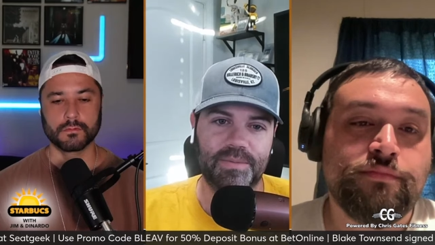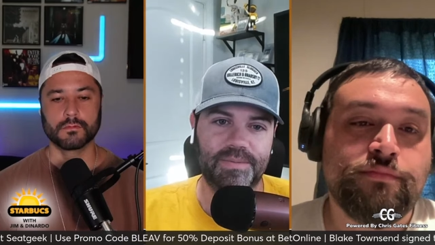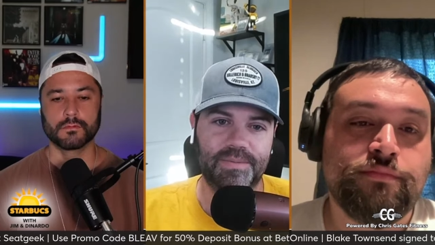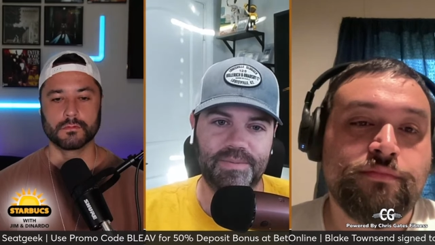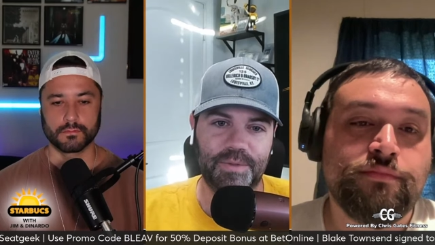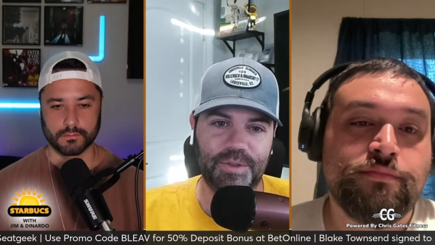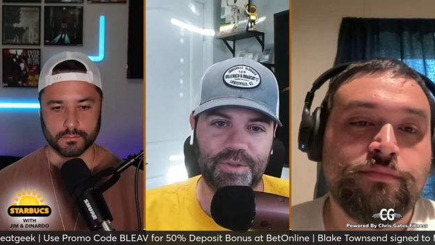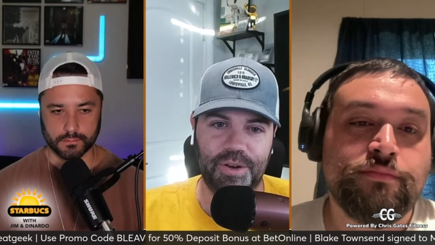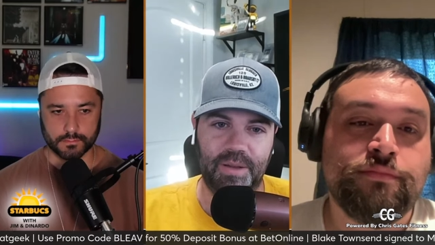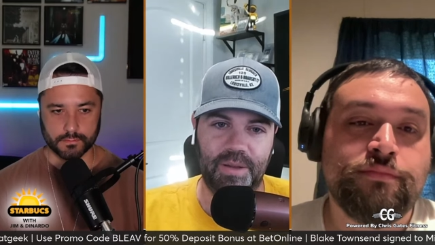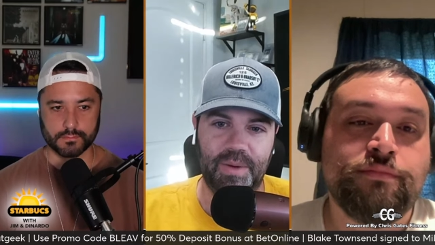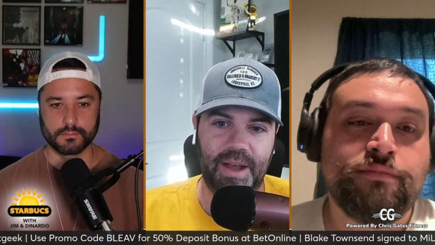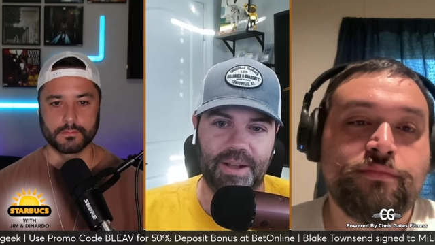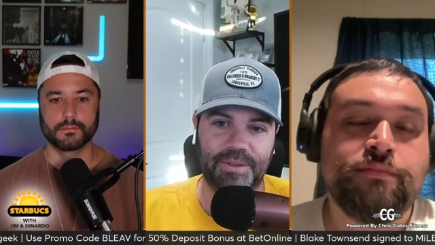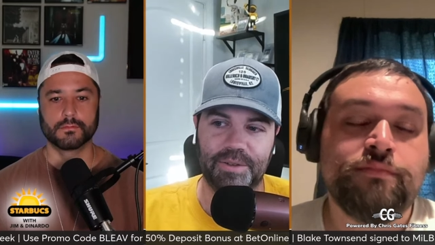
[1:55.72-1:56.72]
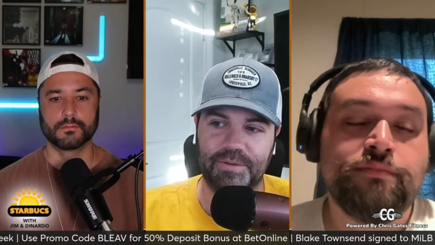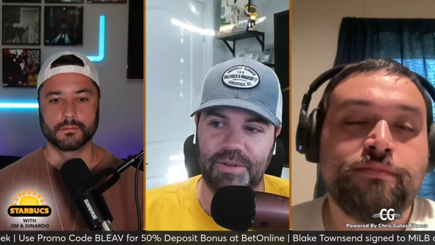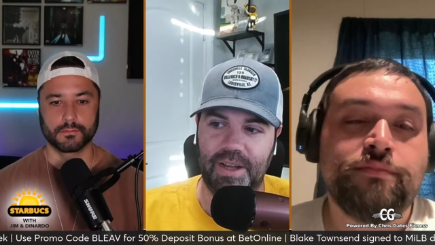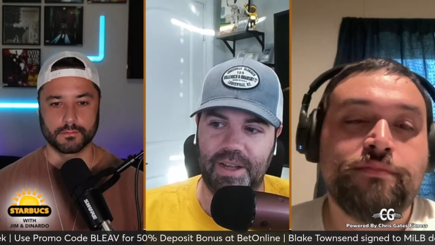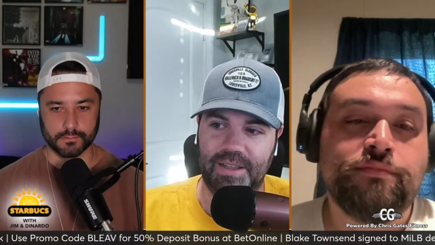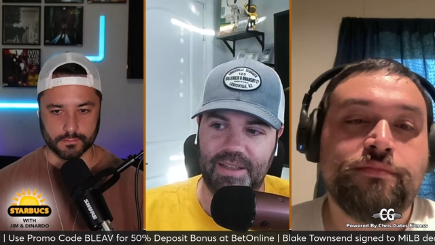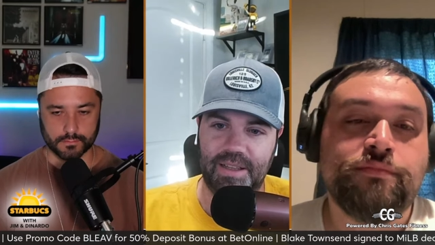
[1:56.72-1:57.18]
Speaker 1: trading Patrick
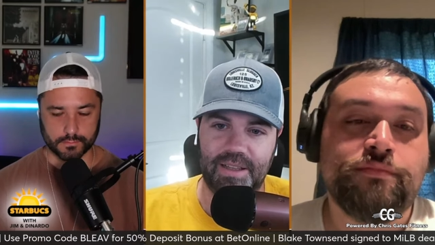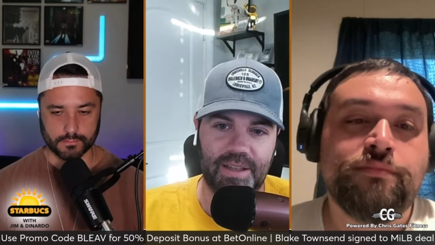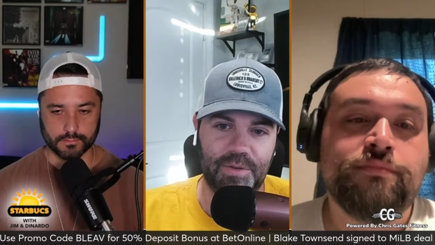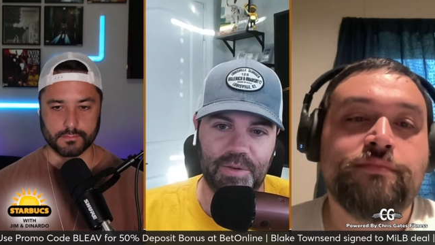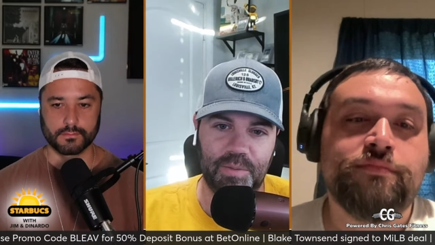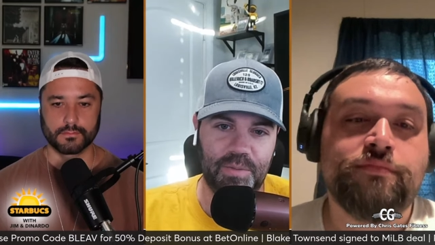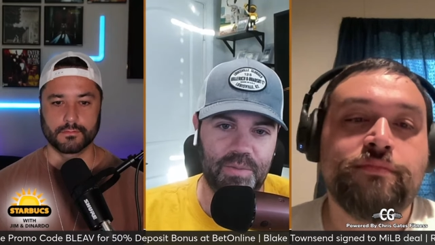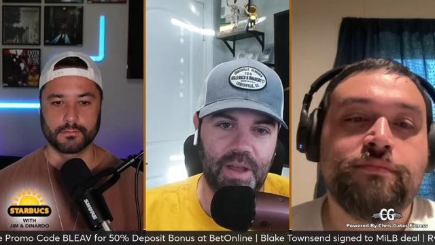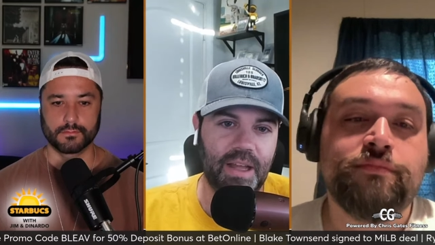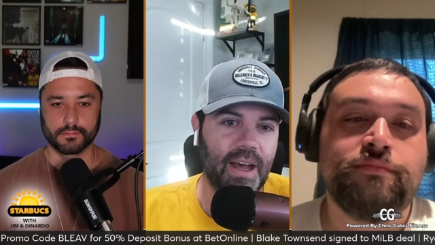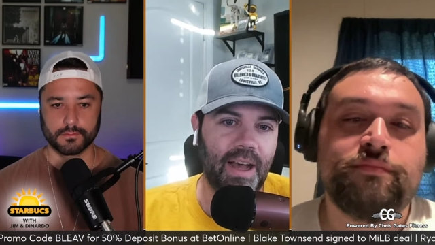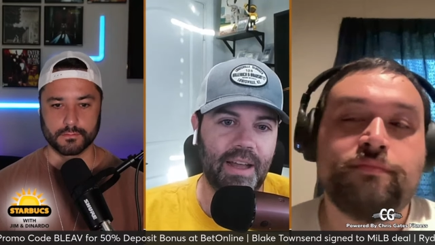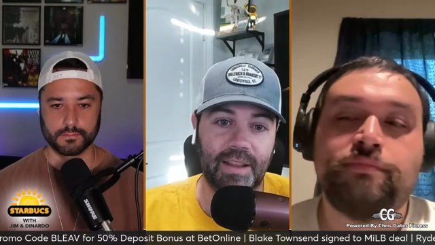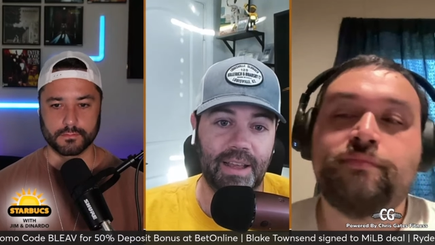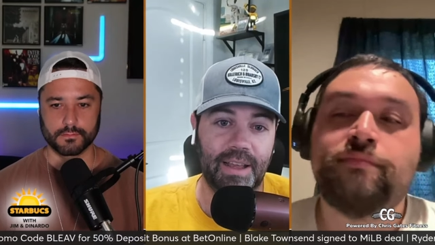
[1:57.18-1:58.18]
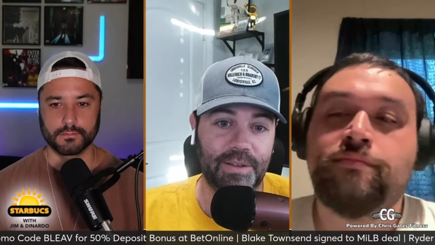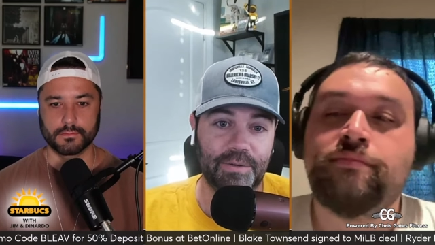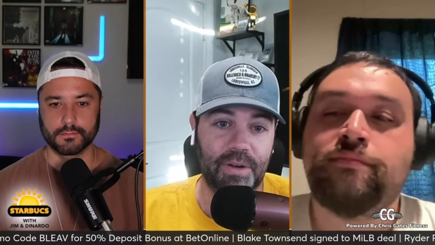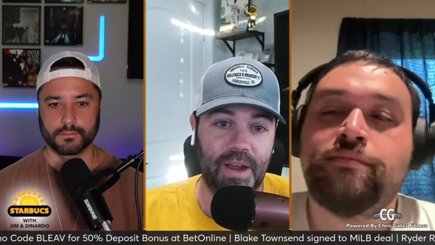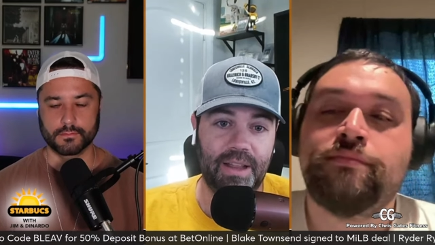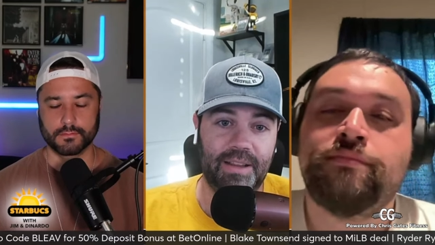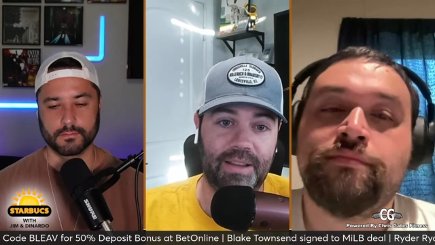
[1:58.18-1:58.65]
Riley. Like I liked
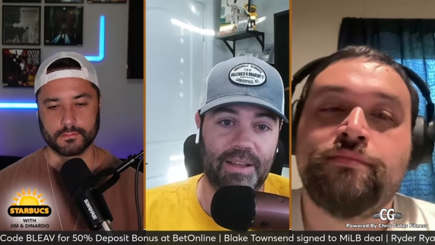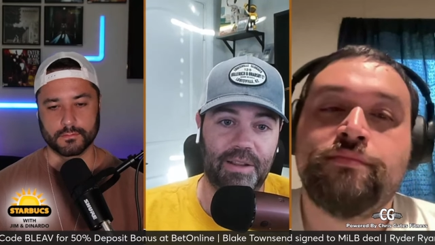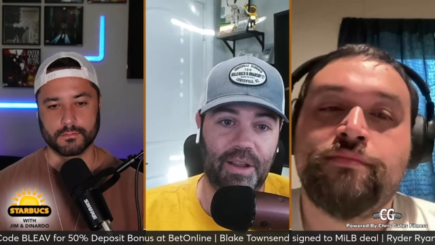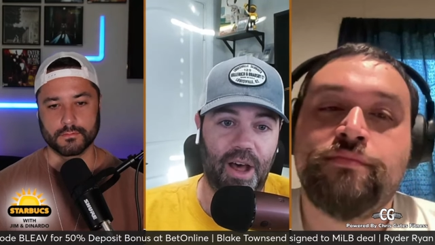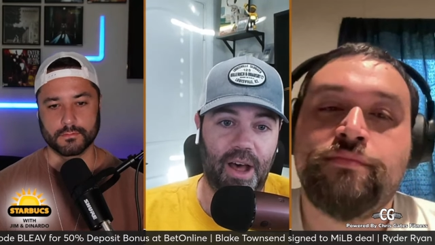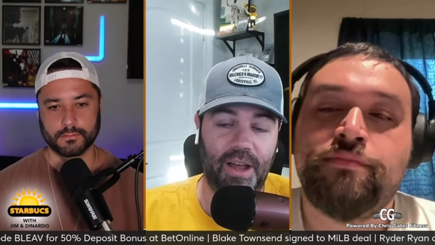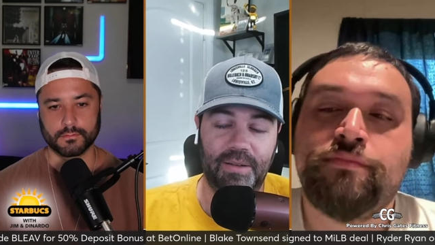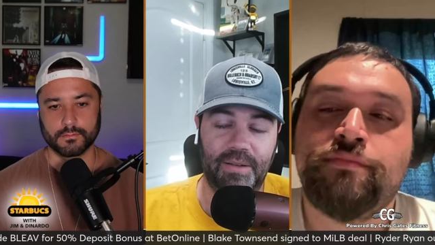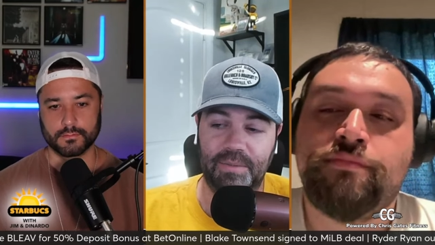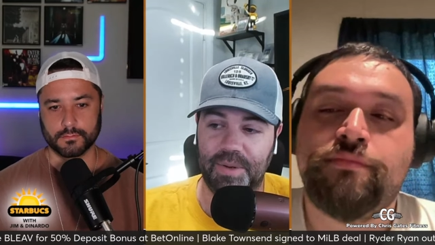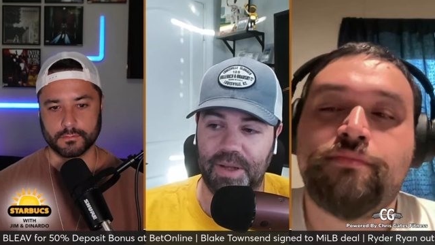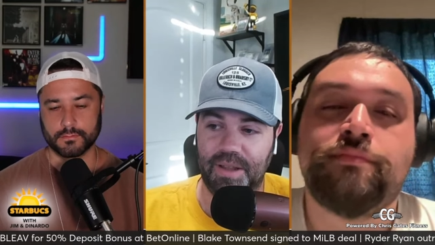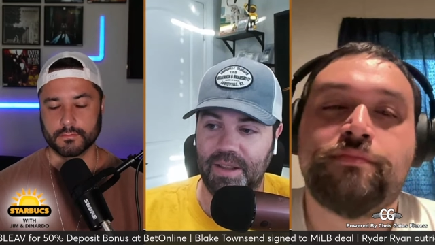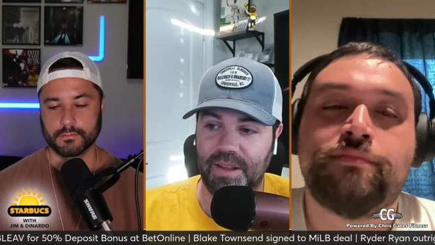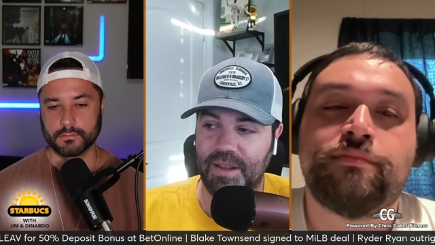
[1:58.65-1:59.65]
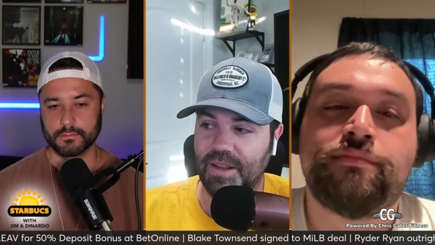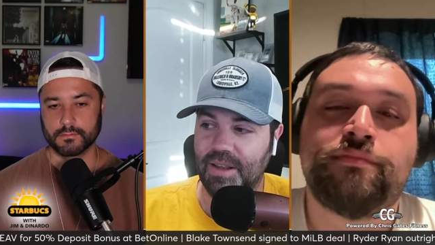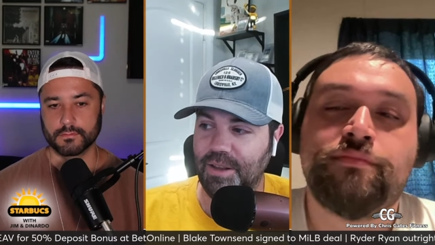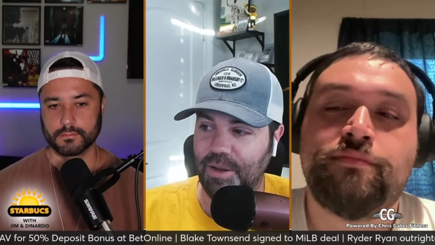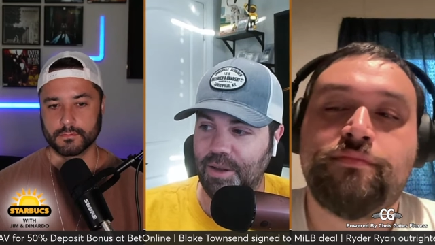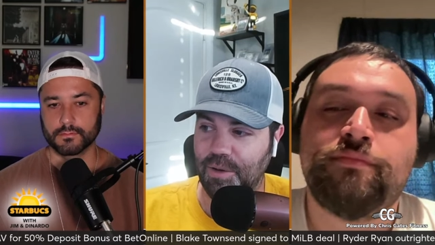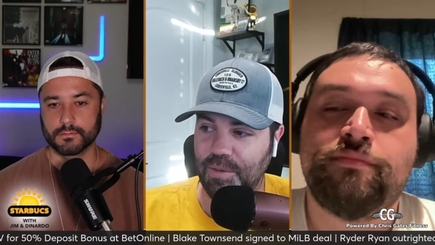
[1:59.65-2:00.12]
Riley a lot, but you
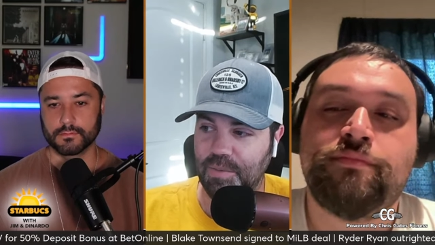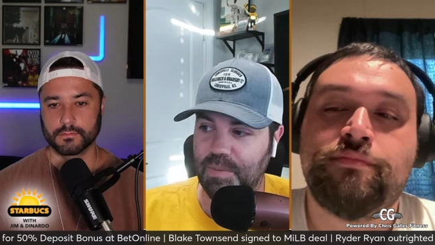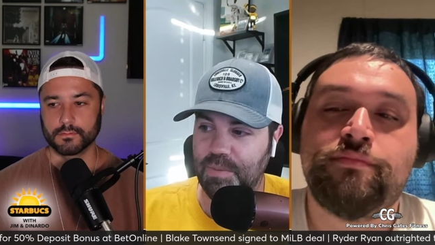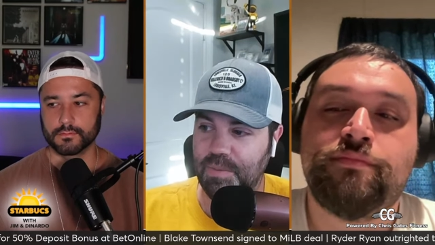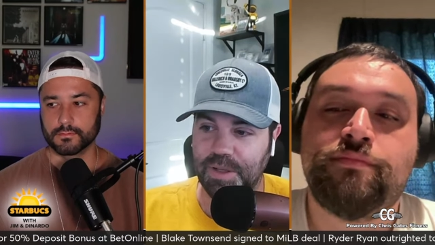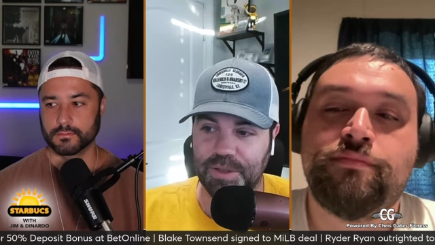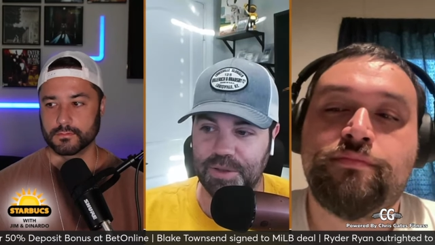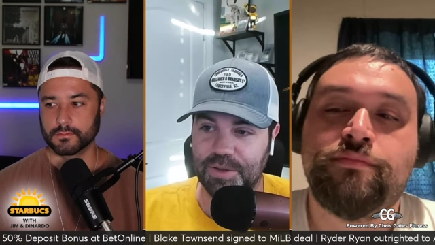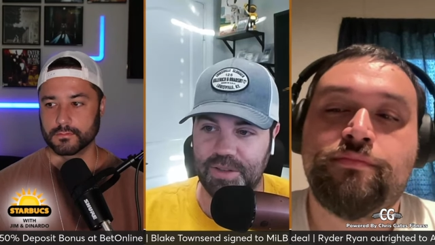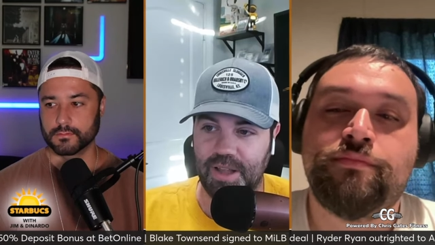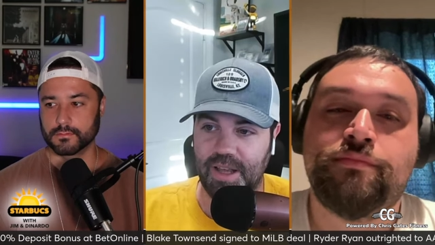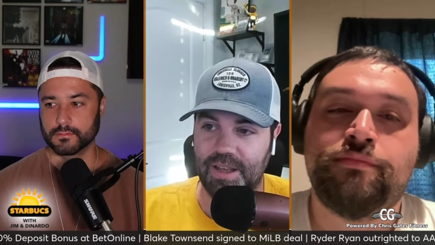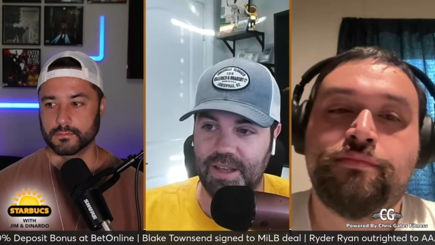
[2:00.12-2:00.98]
know, pitchers like